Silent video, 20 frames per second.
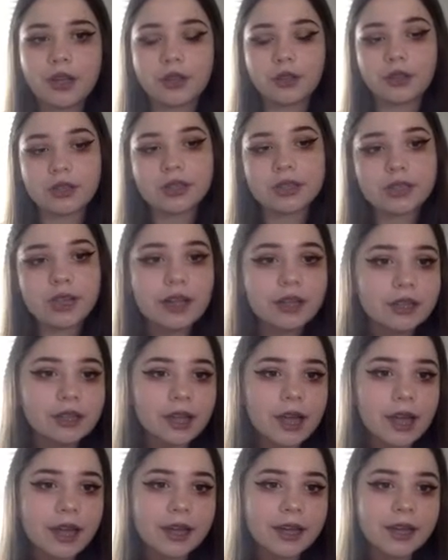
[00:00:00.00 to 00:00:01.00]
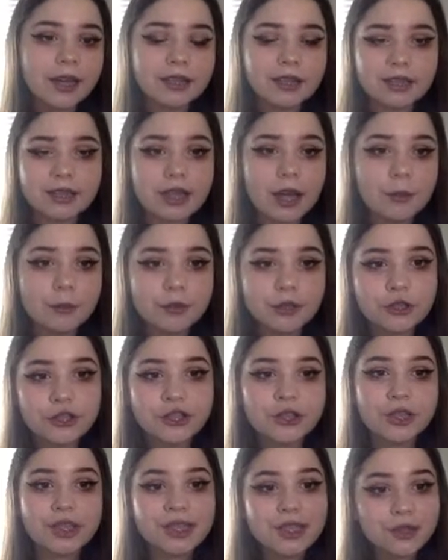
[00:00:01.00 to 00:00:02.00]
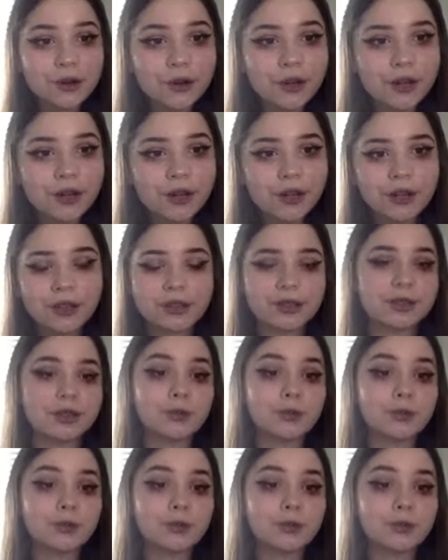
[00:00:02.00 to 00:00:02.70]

the sunlight, the temperature, the soil.